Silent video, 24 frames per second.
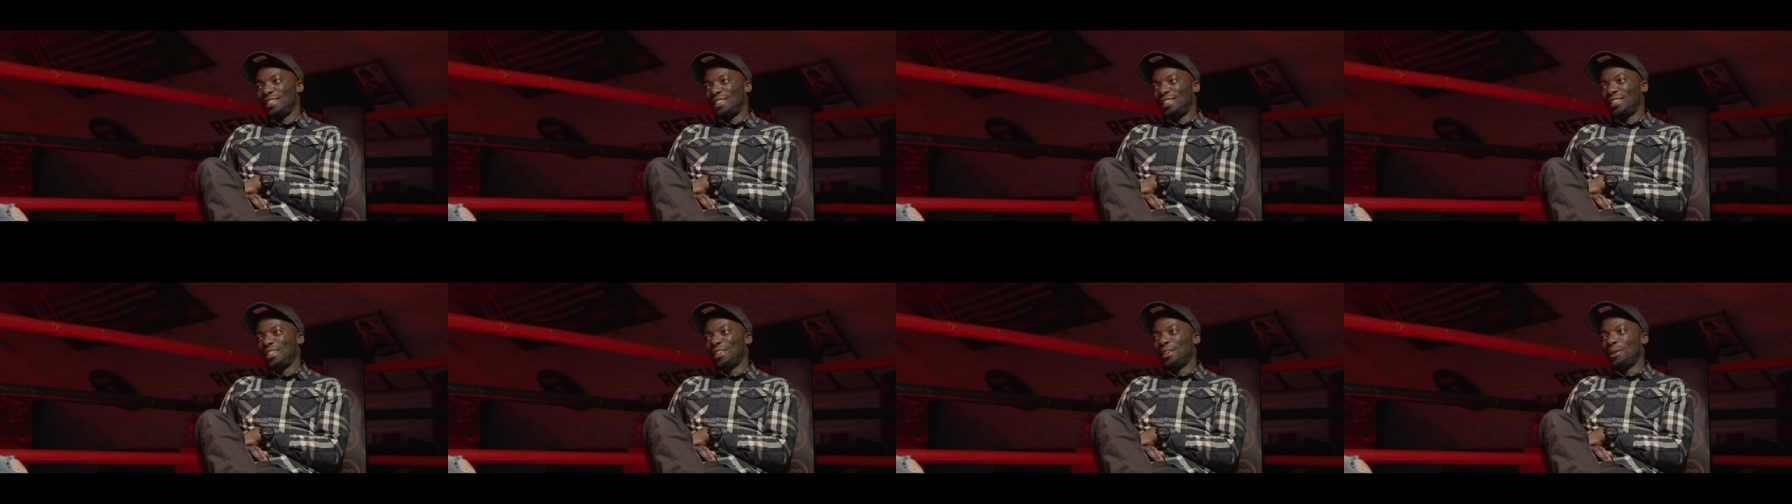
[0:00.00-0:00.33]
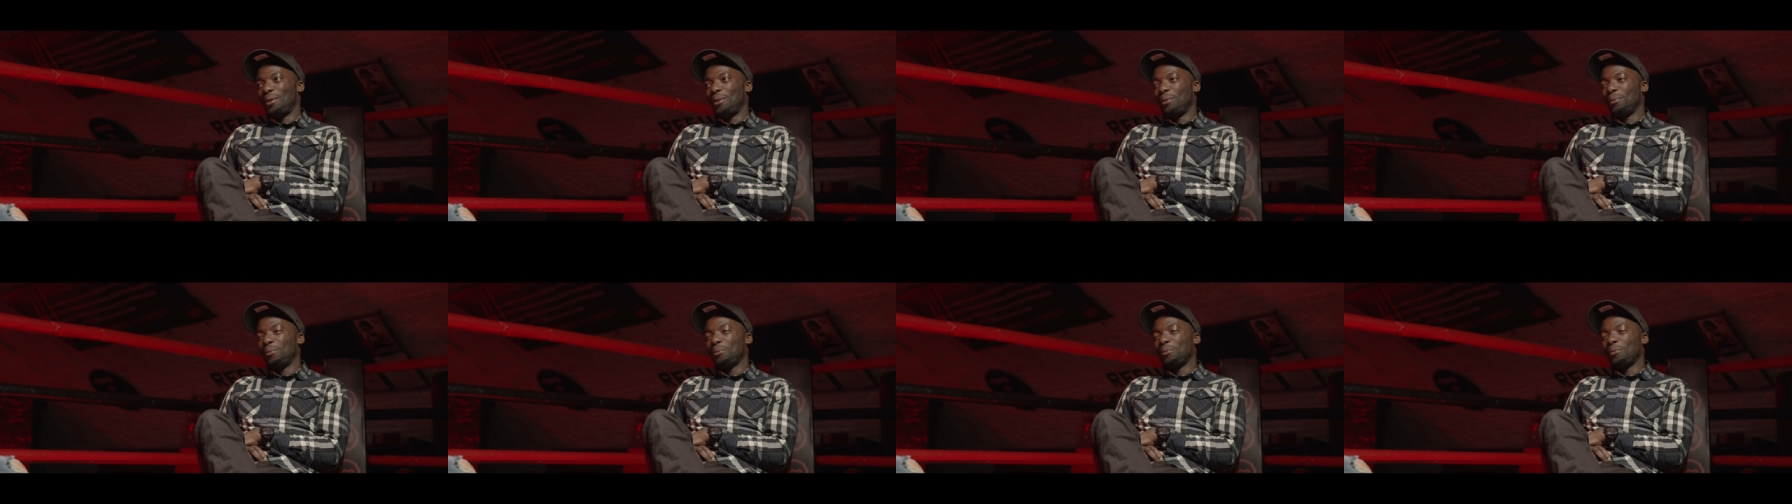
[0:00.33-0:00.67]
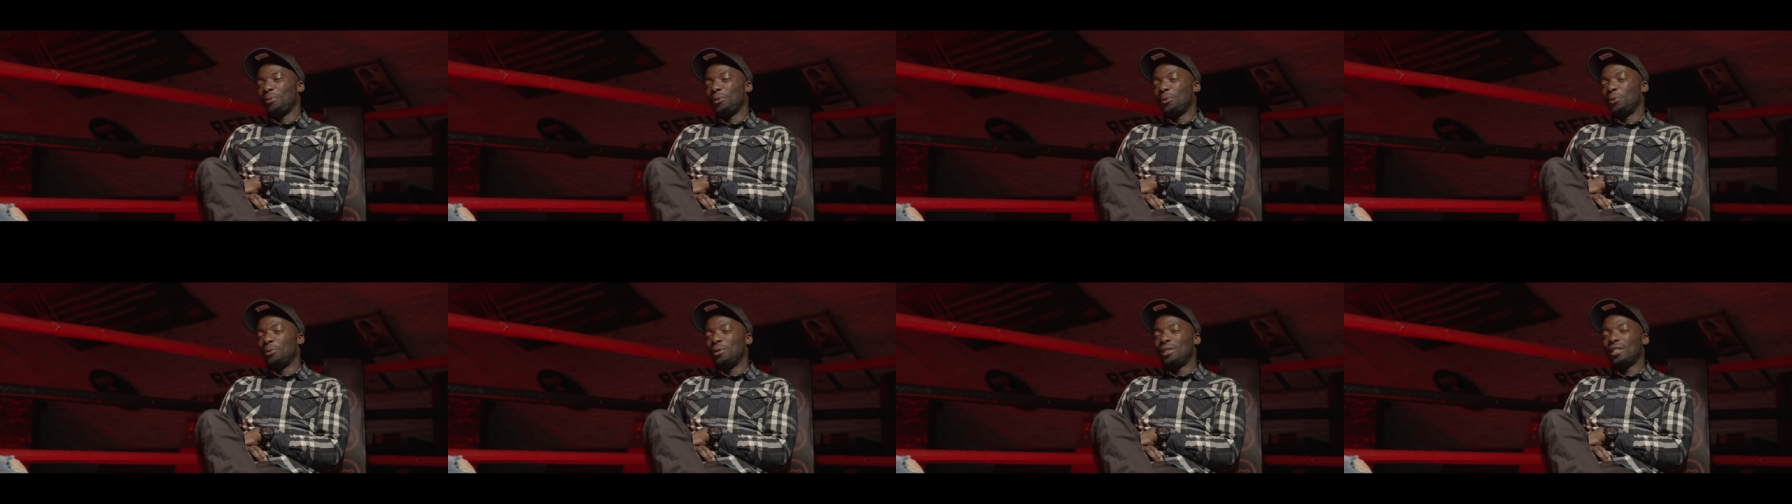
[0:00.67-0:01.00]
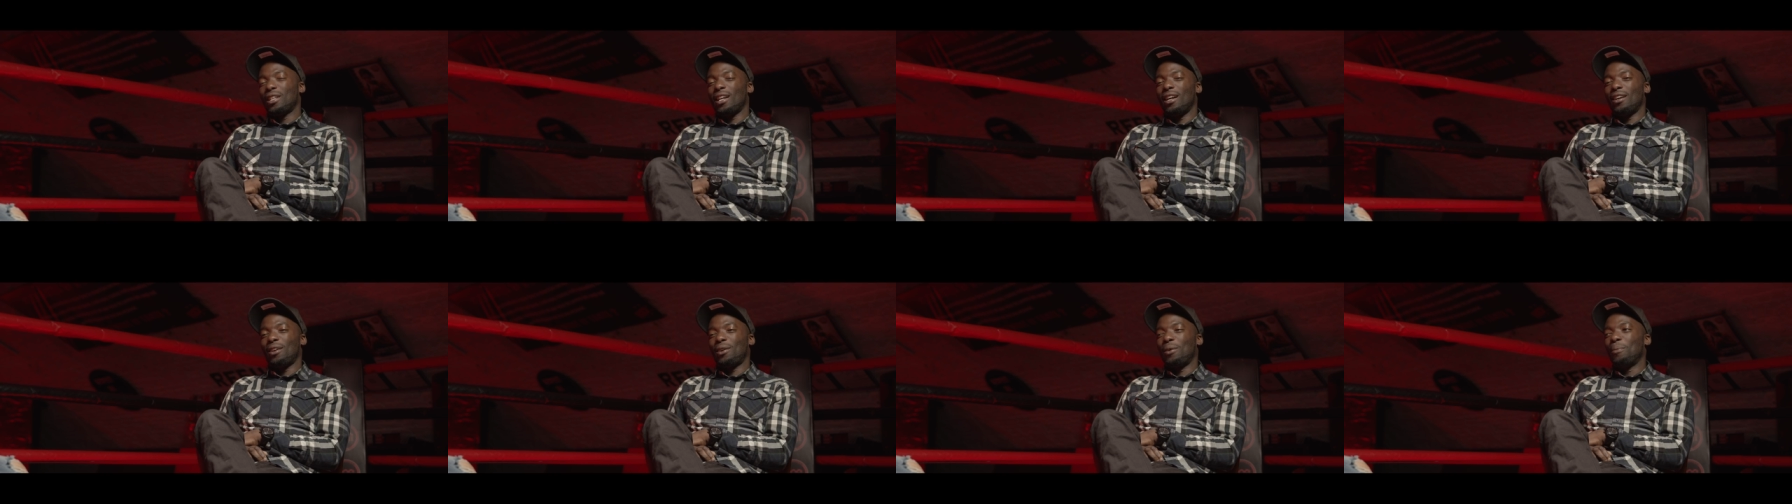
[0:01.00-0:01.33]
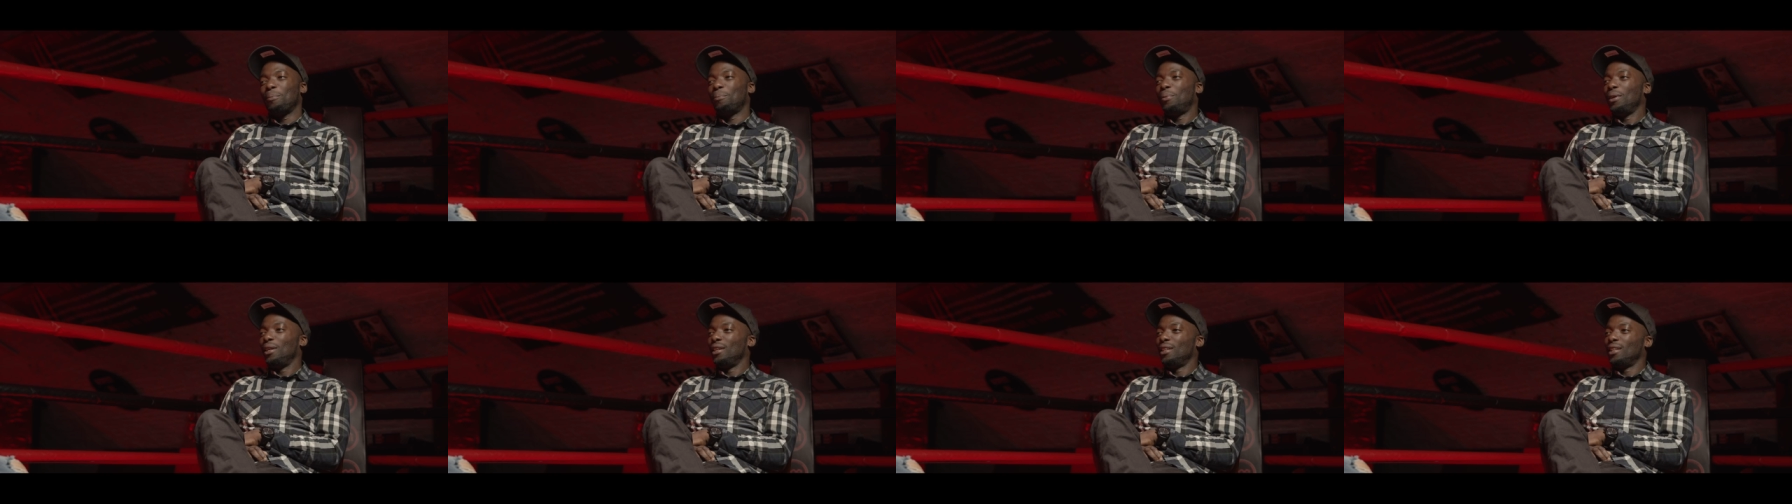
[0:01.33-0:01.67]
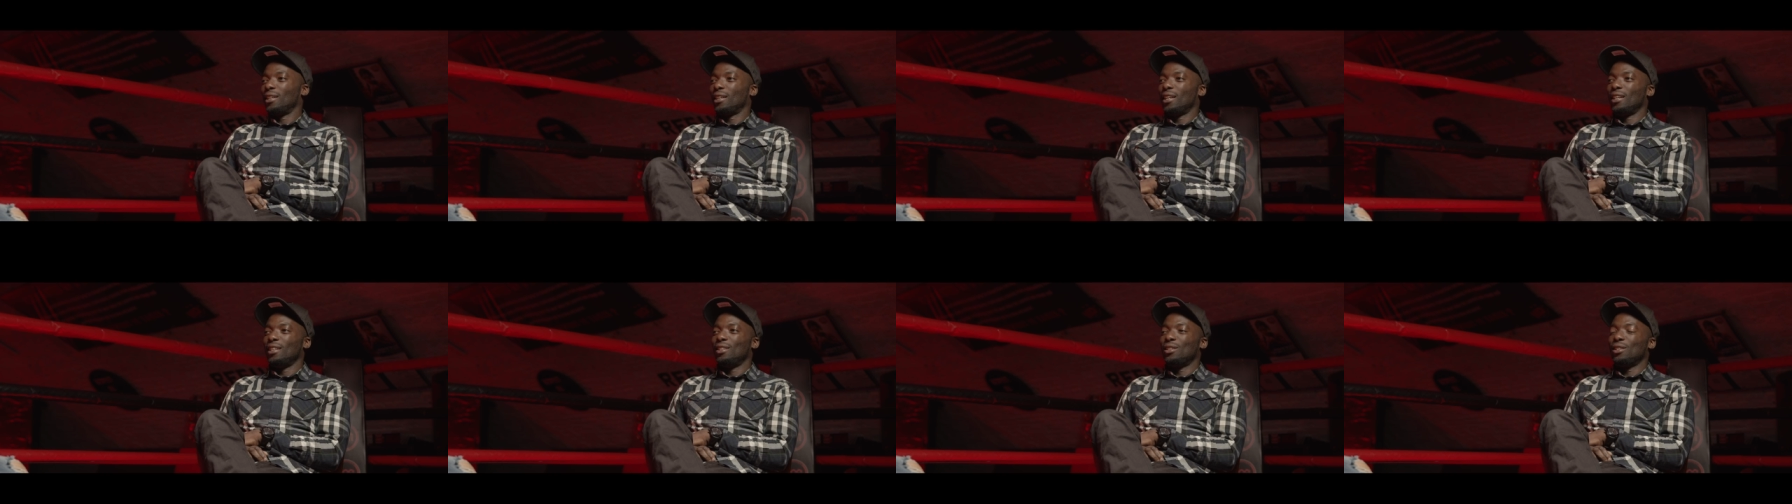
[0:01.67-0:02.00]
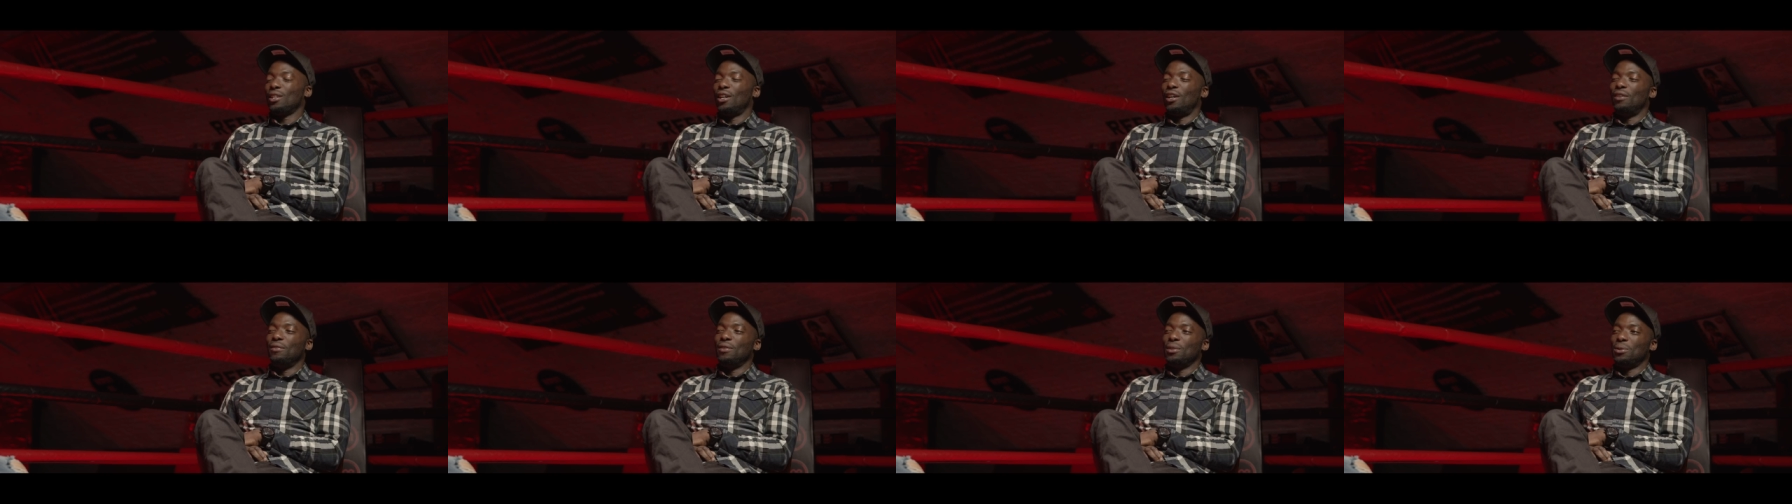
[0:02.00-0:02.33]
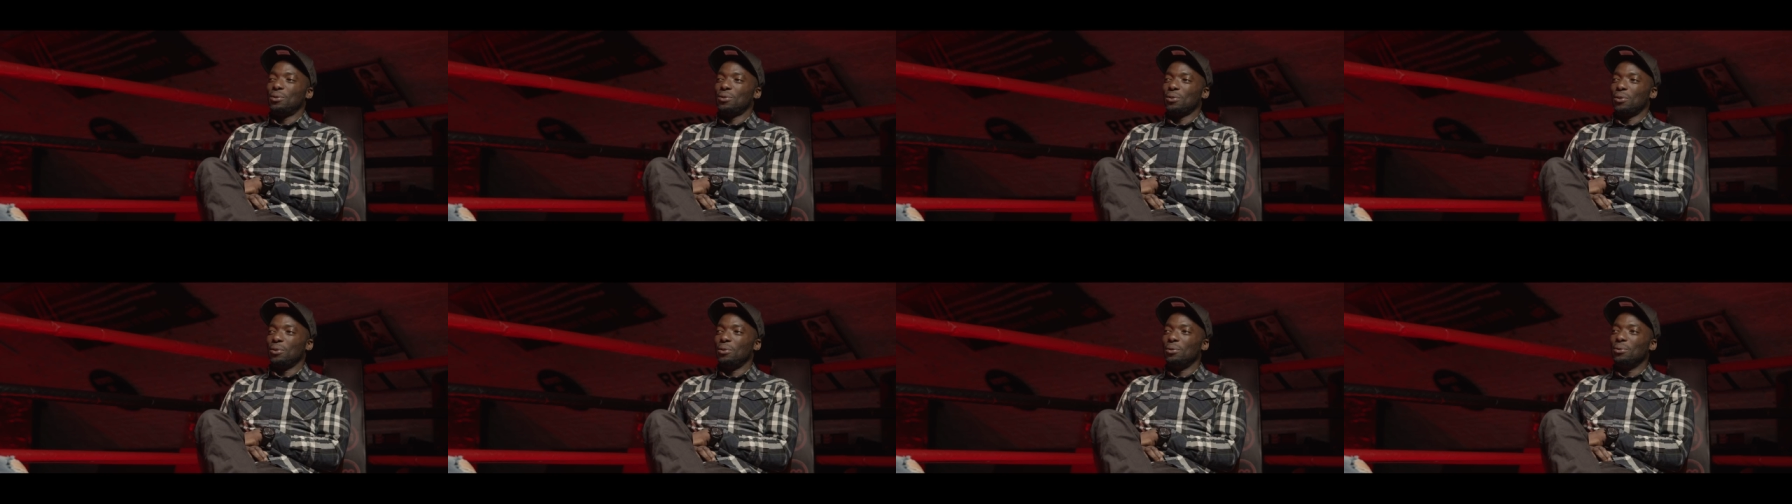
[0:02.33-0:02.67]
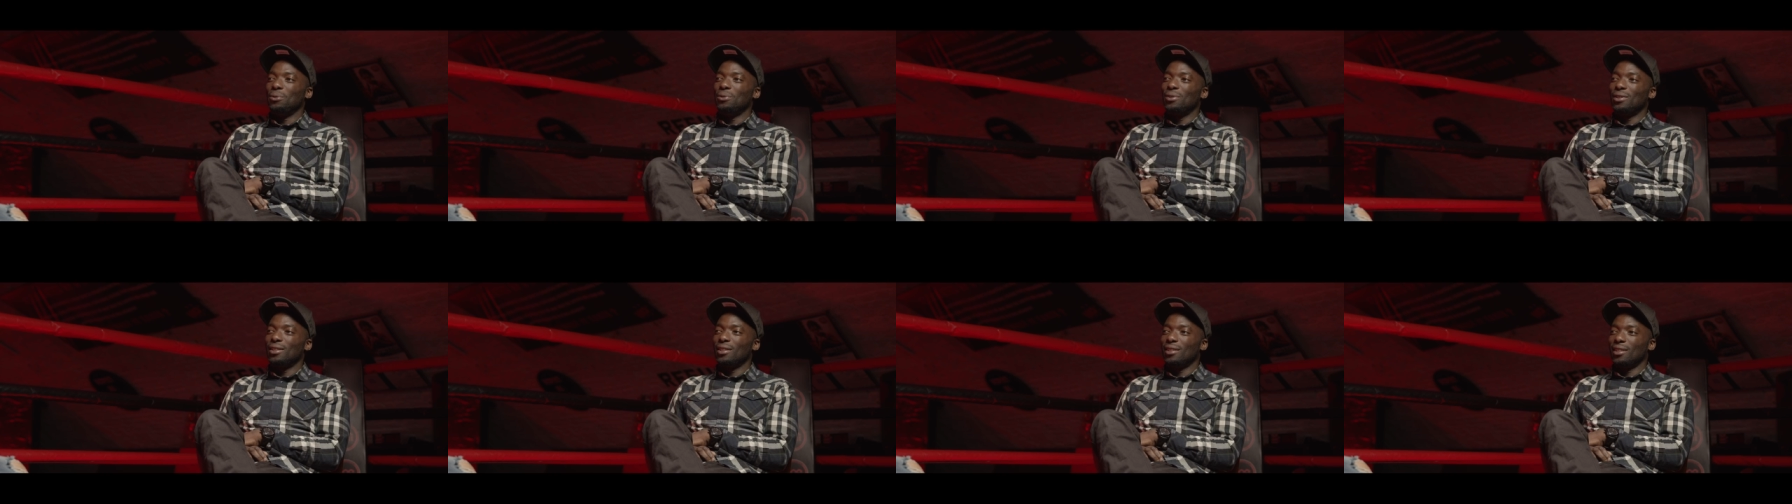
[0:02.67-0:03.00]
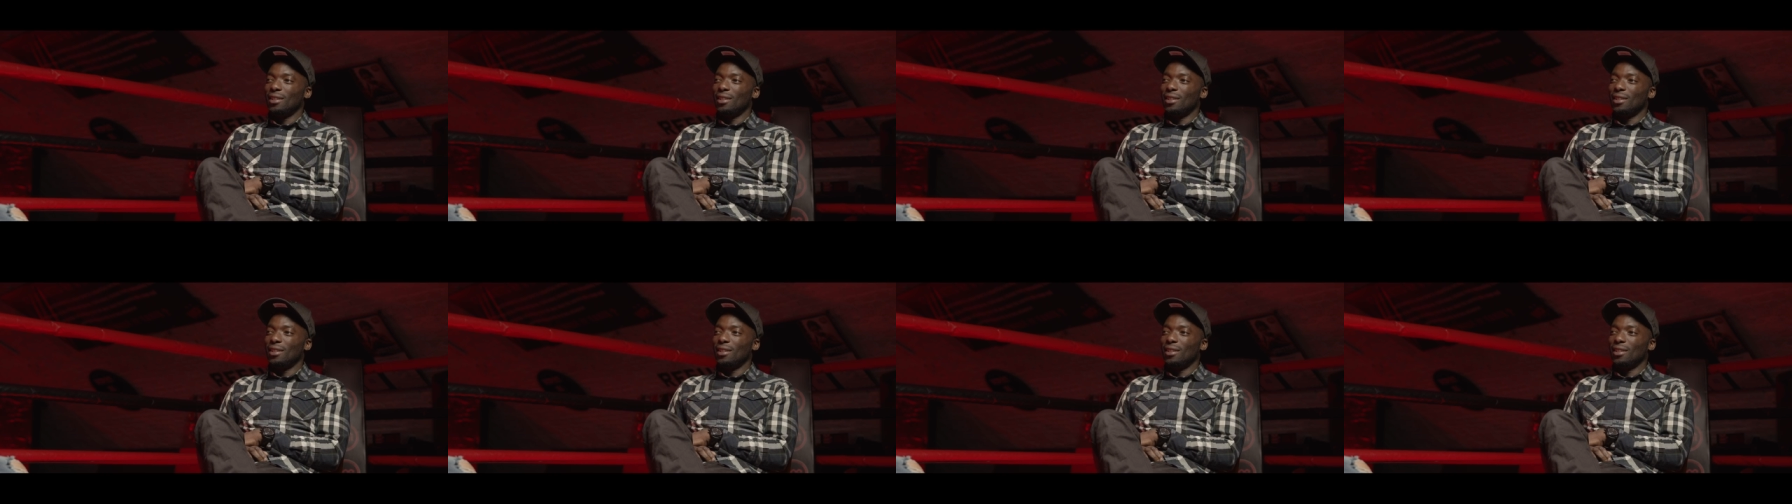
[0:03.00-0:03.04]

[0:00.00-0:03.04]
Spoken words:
so we start competing against other schools.